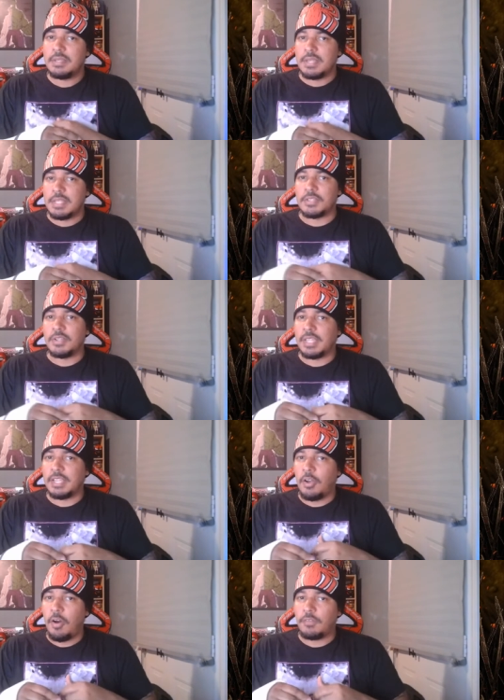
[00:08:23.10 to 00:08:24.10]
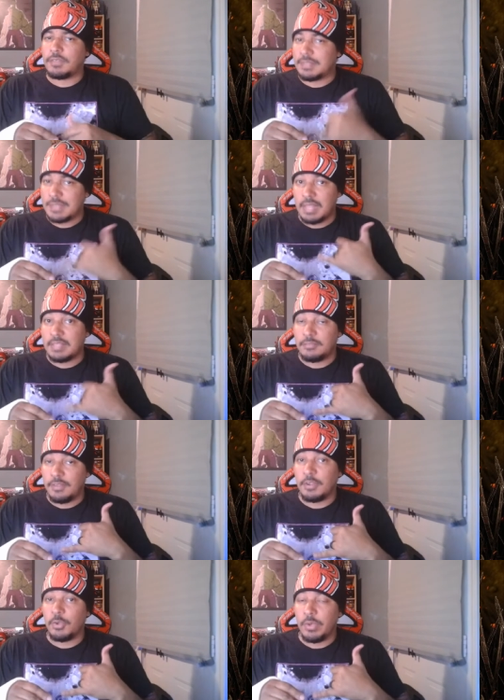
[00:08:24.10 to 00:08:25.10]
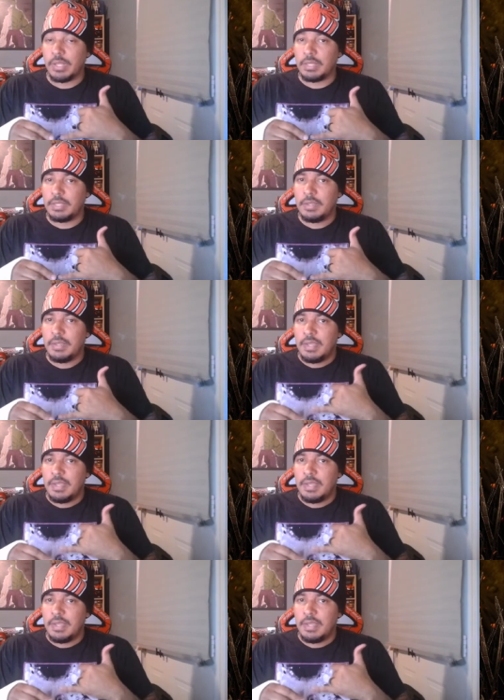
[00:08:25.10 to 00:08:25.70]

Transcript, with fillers: is going to get off and silenced very quickly.